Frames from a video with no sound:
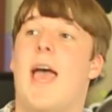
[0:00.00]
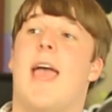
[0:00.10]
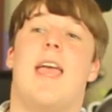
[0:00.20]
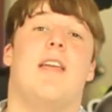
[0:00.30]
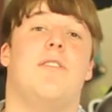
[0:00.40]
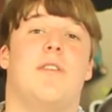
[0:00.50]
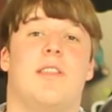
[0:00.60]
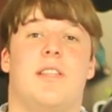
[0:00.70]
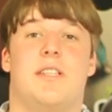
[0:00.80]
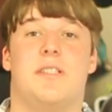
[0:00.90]
and you
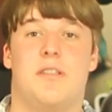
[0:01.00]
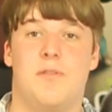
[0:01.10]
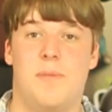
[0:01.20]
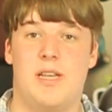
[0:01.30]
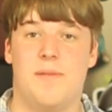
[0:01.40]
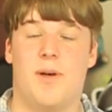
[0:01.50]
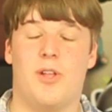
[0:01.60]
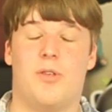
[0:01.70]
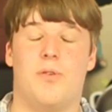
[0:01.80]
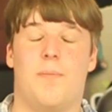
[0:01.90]
can listen to Media
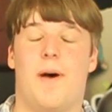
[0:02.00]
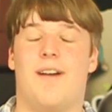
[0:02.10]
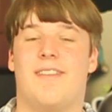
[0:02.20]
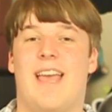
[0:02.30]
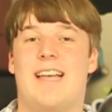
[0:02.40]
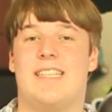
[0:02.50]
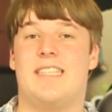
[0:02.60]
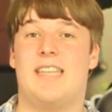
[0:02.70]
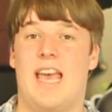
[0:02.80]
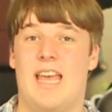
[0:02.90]
Molecule Podcast
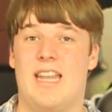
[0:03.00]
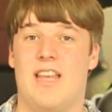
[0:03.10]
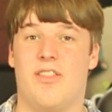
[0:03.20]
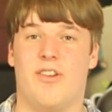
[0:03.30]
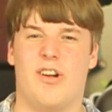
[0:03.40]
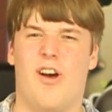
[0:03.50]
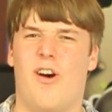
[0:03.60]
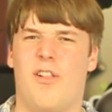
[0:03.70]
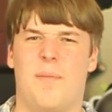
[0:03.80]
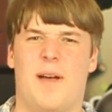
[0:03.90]
10 and learn
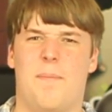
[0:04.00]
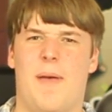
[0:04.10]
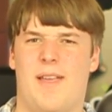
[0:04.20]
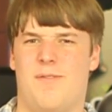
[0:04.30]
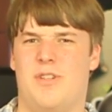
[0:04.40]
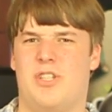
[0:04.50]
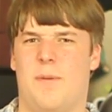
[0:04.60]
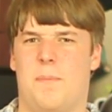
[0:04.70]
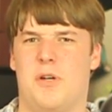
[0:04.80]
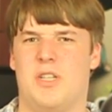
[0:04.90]
all about penguin
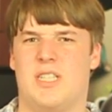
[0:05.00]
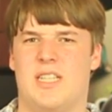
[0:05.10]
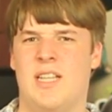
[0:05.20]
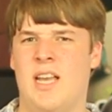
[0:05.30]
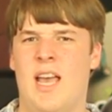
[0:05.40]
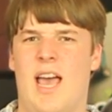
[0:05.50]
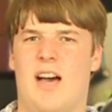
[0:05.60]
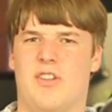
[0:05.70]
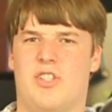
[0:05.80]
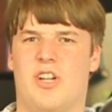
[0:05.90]
jumpers and
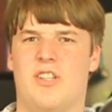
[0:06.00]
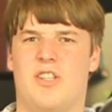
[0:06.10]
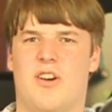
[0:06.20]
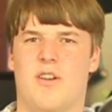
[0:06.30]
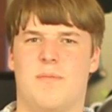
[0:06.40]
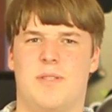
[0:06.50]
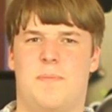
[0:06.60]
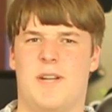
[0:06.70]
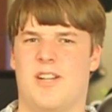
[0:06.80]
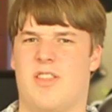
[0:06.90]
how John's arm is
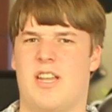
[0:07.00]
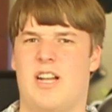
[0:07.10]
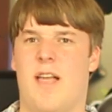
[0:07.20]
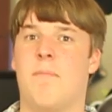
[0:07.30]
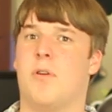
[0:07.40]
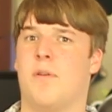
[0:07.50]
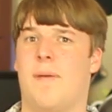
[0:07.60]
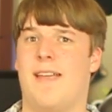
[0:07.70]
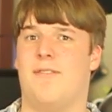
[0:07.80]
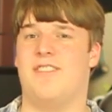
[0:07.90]
bigger than an emperor
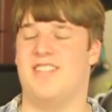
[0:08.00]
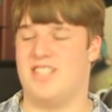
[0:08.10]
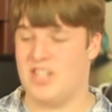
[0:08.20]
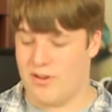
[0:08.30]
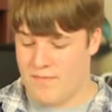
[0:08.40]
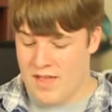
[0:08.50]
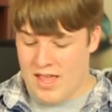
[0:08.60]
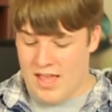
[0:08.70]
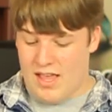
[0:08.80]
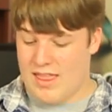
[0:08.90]
penguin. So
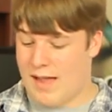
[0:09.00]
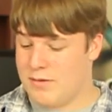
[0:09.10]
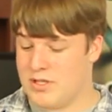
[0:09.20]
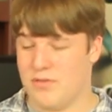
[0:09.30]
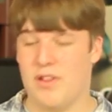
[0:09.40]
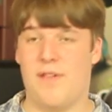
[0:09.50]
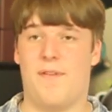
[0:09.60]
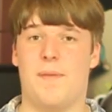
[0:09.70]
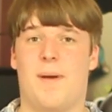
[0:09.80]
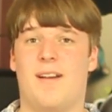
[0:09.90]
that was a really
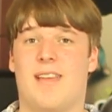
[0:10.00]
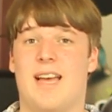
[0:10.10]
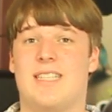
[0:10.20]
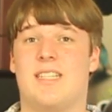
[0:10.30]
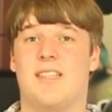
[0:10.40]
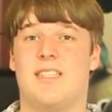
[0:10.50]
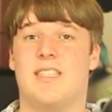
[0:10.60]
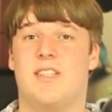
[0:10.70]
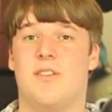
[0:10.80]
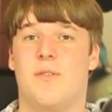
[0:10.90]
fun podcast to
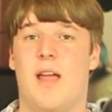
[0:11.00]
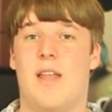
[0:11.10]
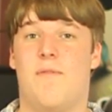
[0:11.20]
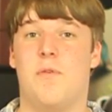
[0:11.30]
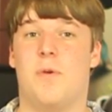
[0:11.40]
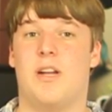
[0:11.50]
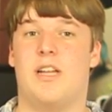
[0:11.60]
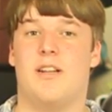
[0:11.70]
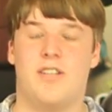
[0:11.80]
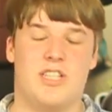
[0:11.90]
listen to, and if you want to
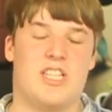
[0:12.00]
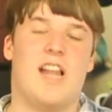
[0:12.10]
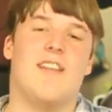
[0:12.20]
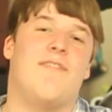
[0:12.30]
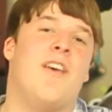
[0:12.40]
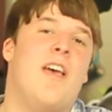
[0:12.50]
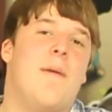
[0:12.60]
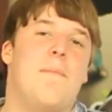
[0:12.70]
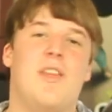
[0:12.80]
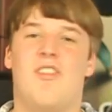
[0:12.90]
hear just kind of
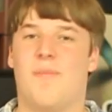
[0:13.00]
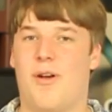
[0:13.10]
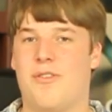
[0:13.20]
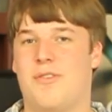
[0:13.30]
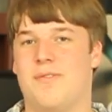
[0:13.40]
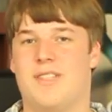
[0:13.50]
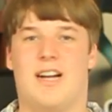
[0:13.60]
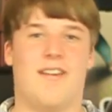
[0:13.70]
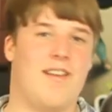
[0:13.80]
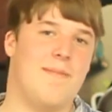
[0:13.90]
Media Molecule
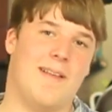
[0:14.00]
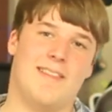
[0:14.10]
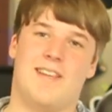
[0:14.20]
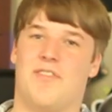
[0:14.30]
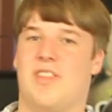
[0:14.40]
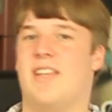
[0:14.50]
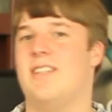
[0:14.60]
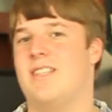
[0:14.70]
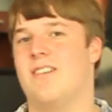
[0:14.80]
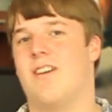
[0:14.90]
talking about the different
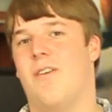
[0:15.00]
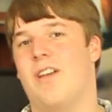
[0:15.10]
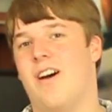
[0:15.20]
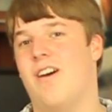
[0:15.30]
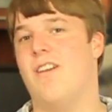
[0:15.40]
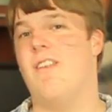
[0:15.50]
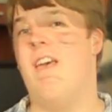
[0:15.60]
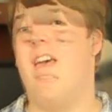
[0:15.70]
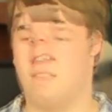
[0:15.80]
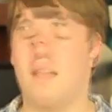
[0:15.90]
things that are going on,
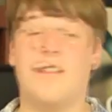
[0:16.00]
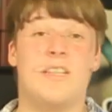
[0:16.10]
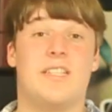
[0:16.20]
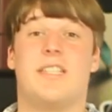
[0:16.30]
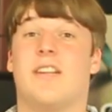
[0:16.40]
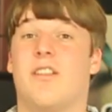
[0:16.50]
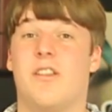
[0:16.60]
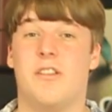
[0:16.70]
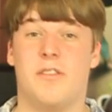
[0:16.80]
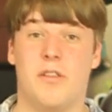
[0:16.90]
not
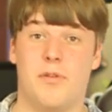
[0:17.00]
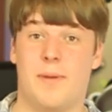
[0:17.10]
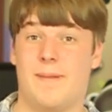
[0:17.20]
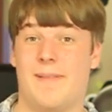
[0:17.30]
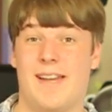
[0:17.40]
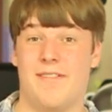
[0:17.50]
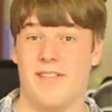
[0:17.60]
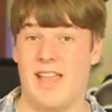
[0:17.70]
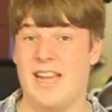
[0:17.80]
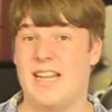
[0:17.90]
necessarily Little Big Planet
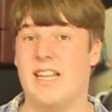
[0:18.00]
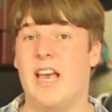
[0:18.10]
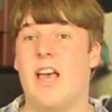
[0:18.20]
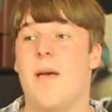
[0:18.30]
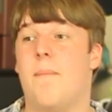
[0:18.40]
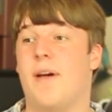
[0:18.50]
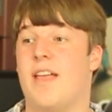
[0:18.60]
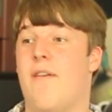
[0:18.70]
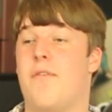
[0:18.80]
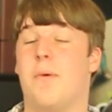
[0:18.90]
related,
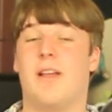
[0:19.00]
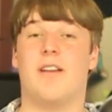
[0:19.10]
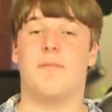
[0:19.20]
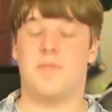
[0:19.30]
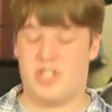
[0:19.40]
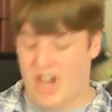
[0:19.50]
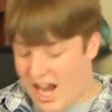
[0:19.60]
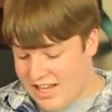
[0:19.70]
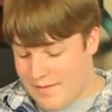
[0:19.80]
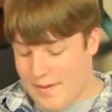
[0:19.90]
but if you want to hear him
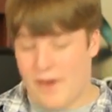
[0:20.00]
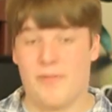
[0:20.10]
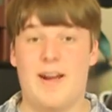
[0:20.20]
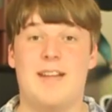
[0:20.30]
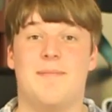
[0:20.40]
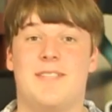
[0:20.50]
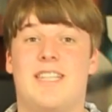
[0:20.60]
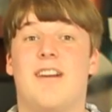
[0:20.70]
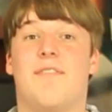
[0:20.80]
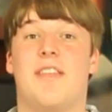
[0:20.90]
chatting about random
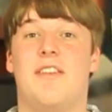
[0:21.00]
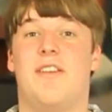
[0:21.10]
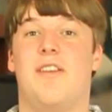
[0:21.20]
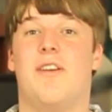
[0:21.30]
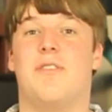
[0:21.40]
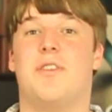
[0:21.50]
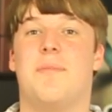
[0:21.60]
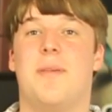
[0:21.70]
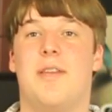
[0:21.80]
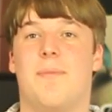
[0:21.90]
stuff, then you can go to the
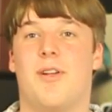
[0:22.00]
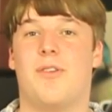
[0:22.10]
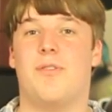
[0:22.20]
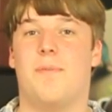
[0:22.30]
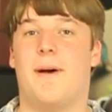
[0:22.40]
Media Molecule